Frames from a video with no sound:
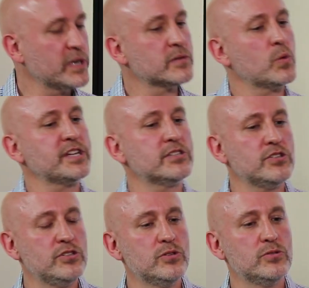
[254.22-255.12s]
what do
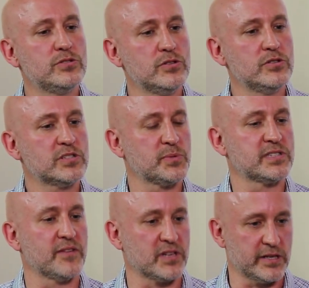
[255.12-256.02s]
you do
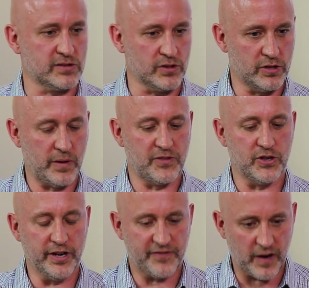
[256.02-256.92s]
specifically? So you have
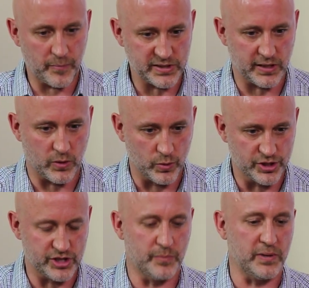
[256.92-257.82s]
35%
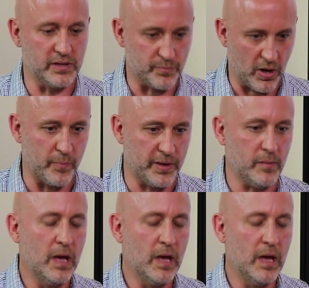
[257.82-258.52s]
ownership in the property.